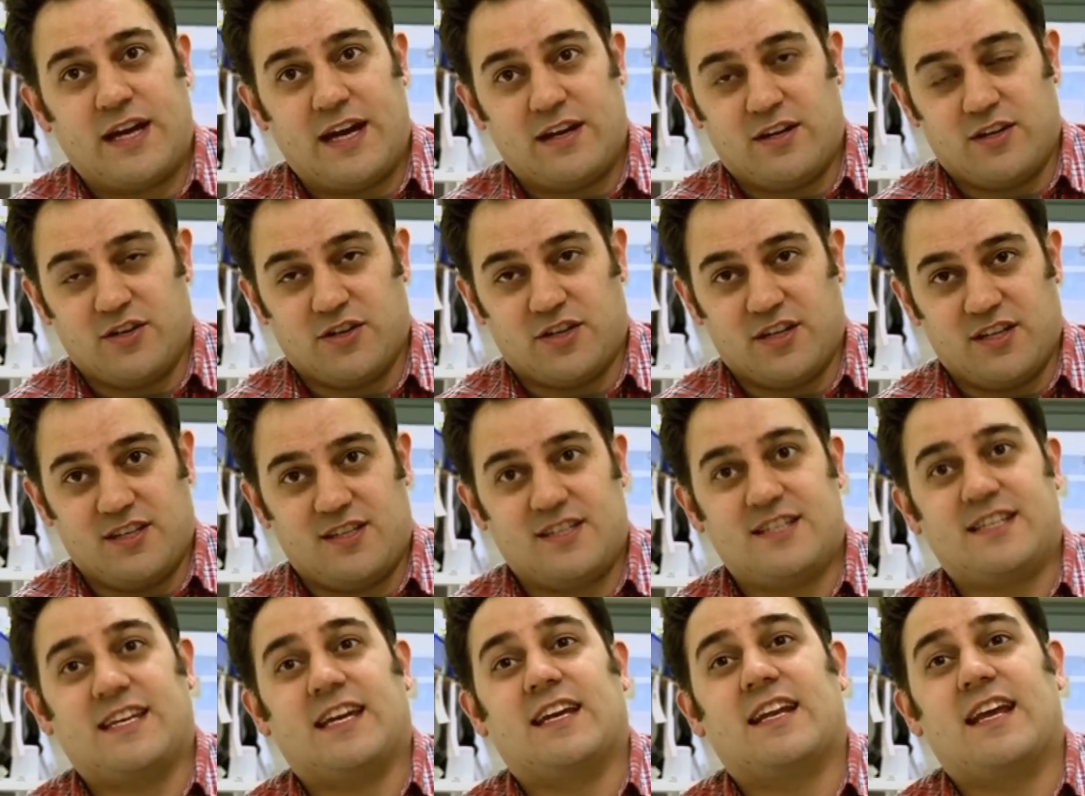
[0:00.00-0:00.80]
down and look at
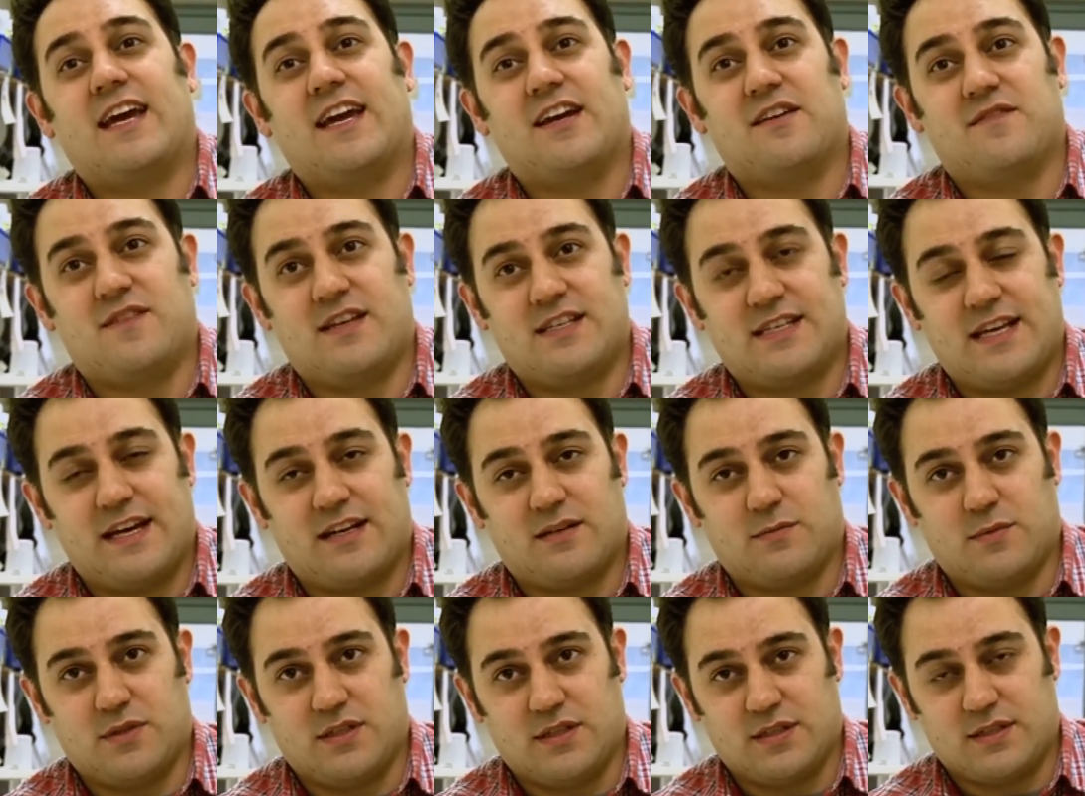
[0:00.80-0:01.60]
the DNA of these
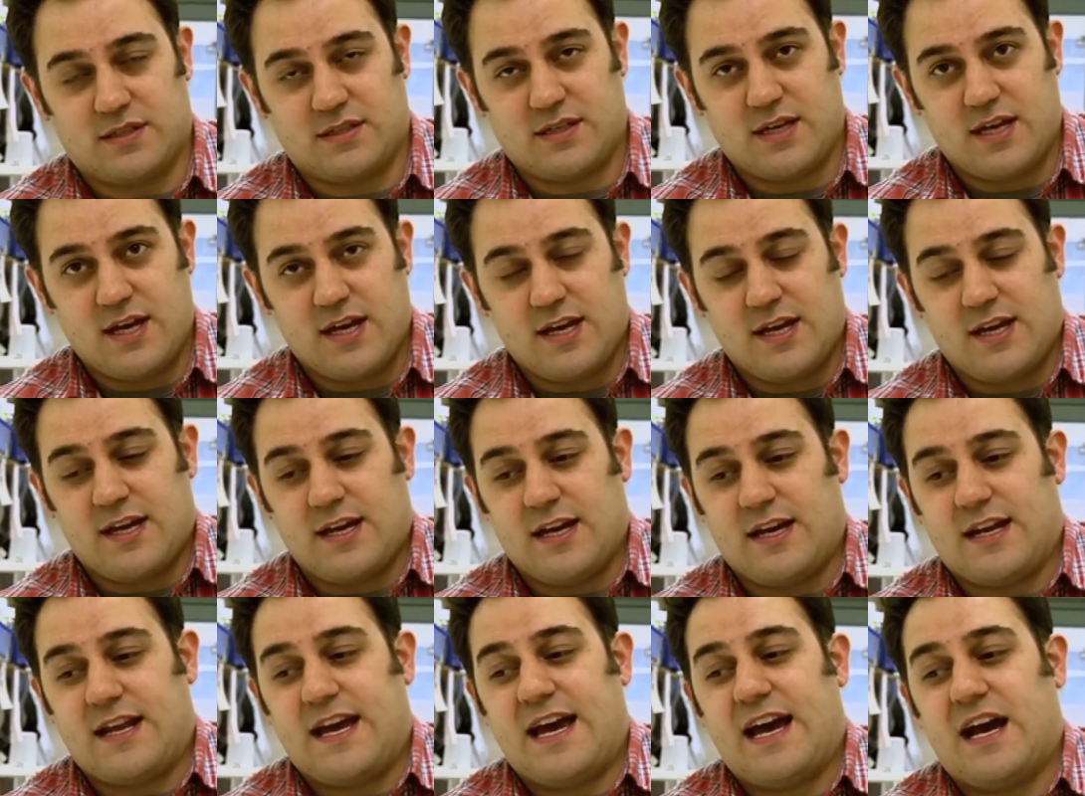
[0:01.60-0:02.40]
animals
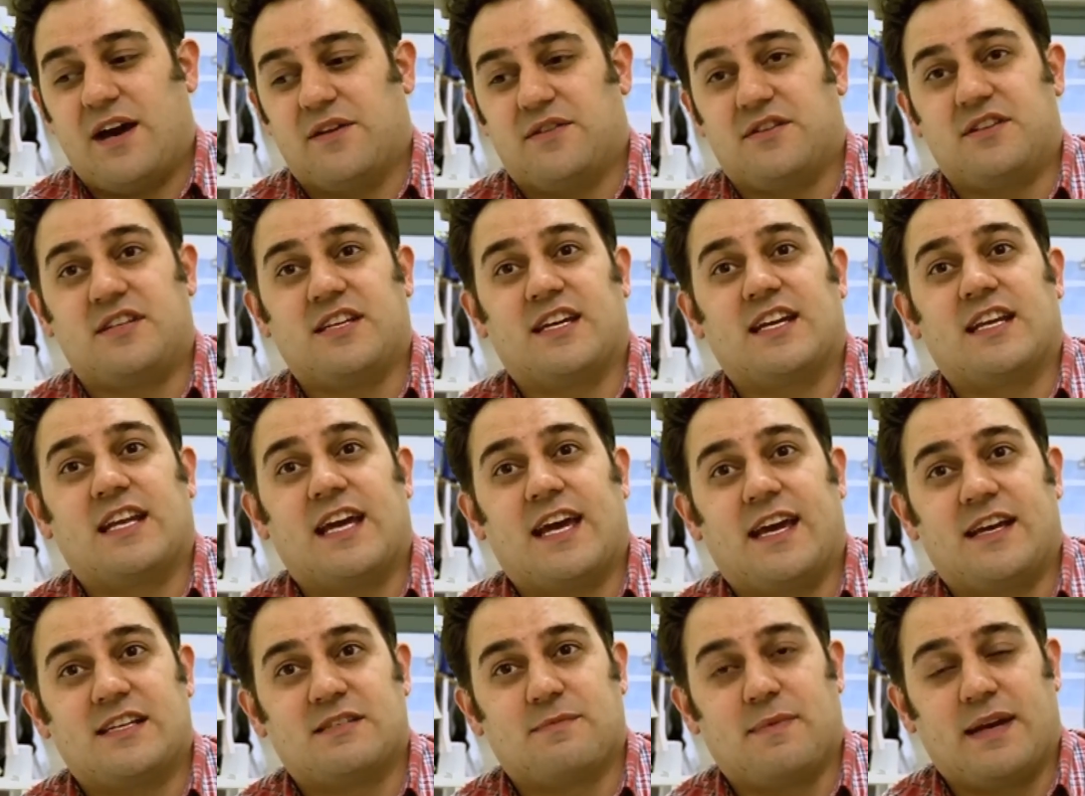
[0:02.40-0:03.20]
and how the
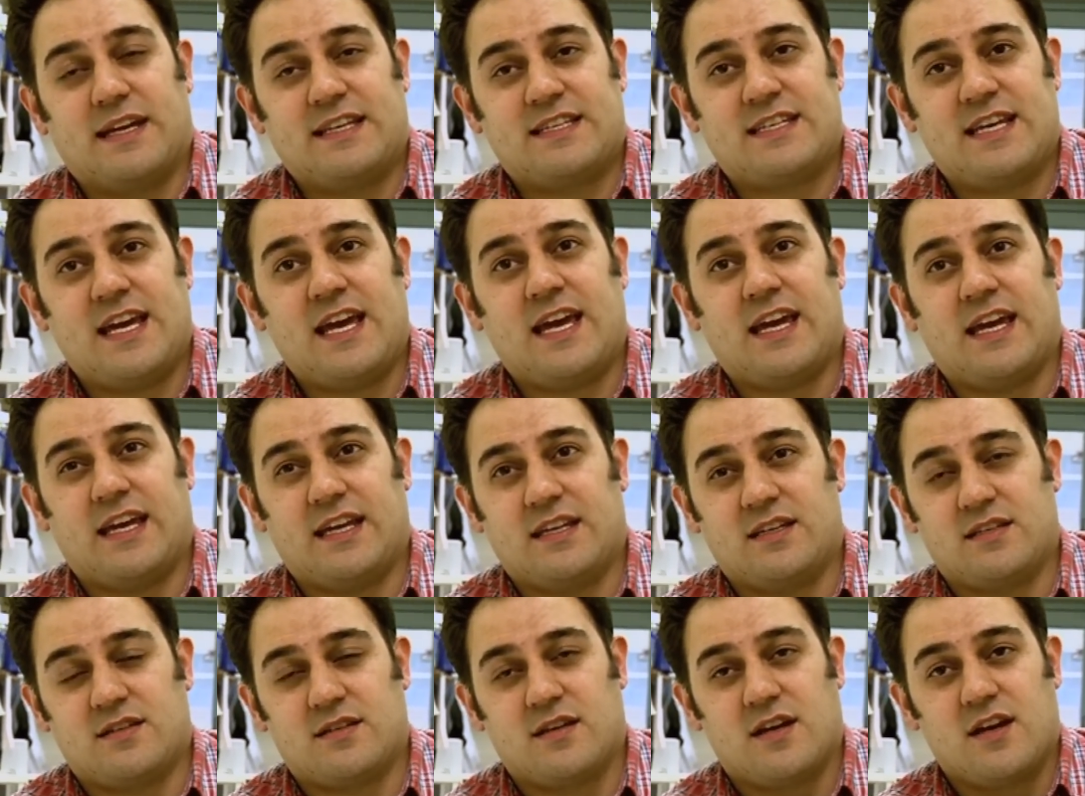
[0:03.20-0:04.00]
DNA is
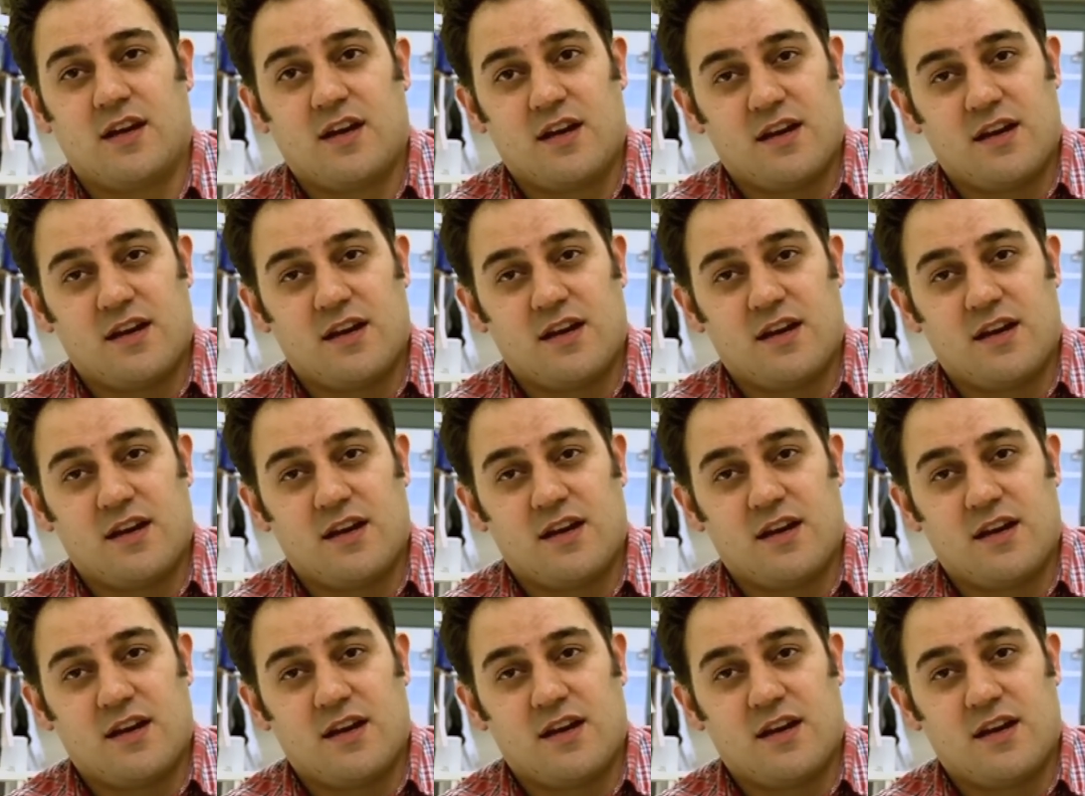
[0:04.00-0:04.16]
maintained.